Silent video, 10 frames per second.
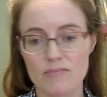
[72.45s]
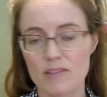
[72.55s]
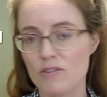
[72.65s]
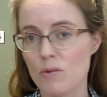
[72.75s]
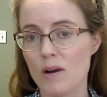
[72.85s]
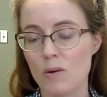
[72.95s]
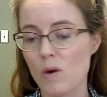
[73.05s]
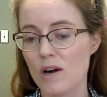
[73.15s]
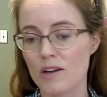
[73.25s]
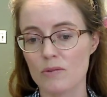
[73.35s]
if you want to
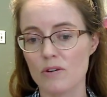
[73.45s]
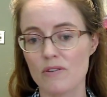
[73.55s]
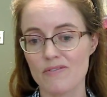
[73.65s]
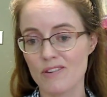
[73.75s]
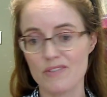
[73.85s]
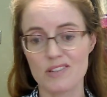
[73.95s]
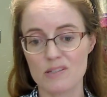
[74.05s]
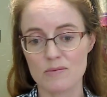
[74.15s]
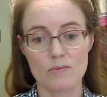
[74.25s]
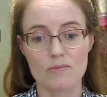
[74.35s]
walk through of
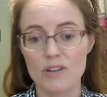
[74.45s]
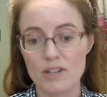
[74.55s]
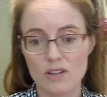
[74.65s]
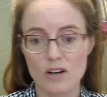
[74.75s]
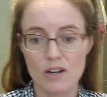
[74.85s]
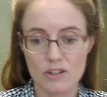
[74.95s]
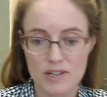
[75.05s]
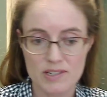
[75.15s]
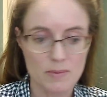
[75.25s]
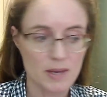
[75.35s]
this very long,
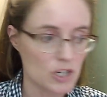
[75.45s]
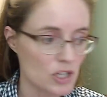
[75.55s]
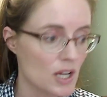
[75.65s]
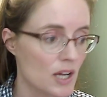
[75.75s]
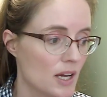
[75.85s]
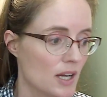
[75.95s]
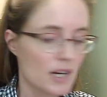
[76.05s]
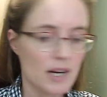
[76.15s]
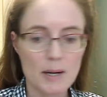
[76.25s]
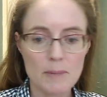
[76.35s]
crazy page.
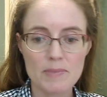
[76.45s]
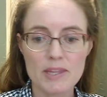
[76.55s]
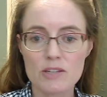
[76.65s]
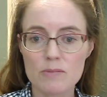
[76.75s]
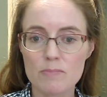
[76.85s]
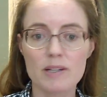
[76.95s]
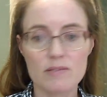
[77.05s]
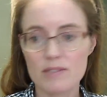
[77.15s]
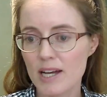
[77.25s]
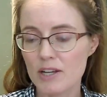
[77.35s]

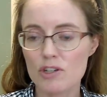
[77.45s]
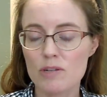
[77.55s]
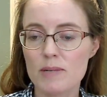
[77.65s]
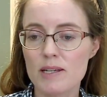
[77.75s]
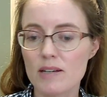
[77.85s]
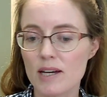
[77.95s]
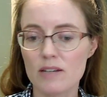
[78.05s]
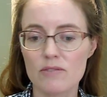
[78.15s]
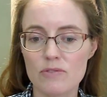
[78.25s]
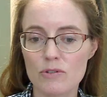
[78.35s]
But yeah, you should be kind
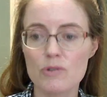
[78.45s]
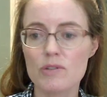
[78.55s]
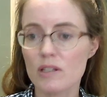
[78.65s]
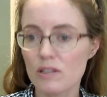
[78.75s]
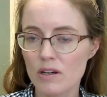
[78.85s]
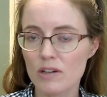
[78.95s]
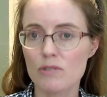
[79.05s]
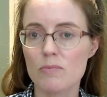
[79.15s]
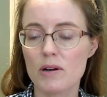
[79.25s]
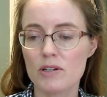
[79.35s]
of cruising along
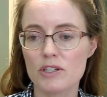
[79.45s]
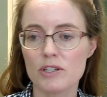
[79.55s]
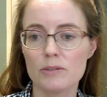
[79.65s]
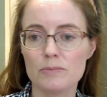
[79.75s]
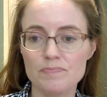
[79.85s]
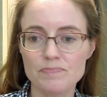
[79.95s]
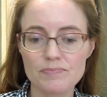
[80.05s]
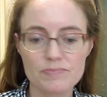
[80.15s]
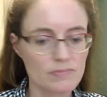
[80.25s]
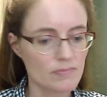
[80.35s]
through Part 2.
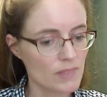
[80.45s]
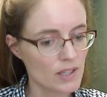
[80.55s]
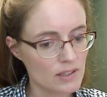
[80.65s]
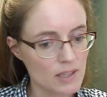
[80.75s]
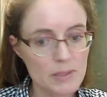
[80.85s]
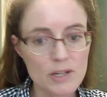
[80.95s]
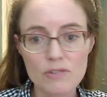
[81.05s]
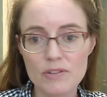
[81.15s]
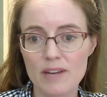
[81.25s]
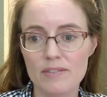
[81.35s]
Let me know
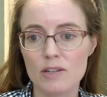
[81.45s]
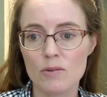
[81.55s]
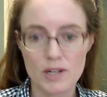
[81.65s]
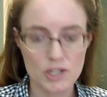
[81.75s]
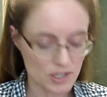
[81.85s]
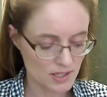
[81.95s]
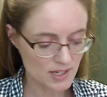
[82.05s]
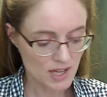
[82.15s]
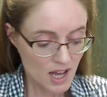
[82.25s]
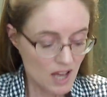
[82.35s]
if you have any
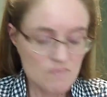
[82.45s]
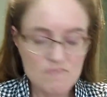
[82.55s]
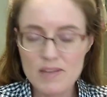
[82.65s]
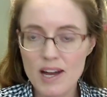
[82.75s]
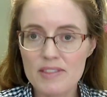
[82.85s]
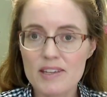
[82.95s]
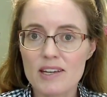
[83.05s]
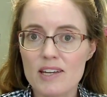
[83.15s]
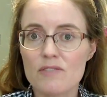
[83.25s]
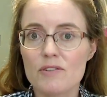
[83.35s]
questions. I think
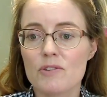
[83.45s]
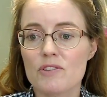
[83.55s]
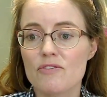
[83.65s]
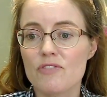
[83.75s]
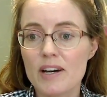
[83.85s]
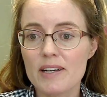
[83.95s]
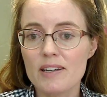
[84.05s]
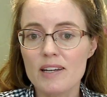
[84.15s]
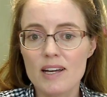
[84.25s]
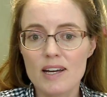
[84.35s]
interviewing is fun.
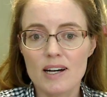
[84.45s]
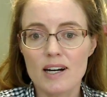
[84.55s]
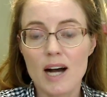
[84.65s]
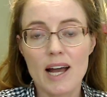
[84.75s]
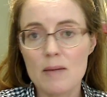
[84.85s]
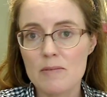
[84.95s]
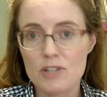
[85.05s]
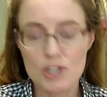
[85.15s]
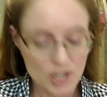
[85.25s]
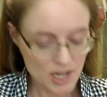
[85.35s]
I am a
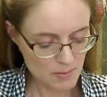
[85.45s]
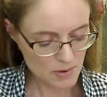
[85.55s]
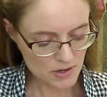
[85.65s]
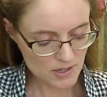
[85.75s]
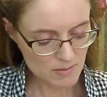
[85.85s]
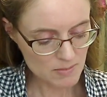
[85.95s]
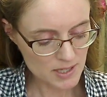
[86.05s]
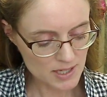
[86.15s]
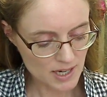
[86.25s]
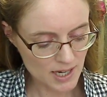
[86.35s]
shy person,
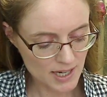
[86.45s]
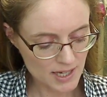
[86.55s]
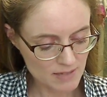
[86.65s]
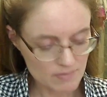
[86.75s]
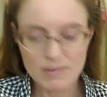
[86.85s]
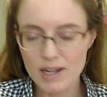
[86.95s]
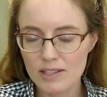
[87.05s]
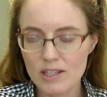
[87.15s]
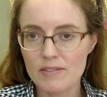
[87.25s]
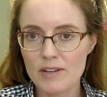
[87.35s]
but I
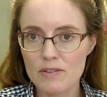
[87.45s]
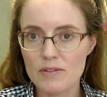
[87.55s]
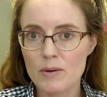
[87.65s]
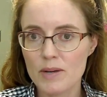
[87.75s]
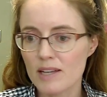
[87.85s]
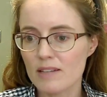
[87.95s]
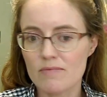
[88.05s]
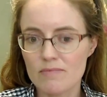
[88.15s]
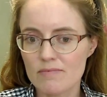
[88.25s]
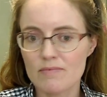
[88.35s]
love interviewing and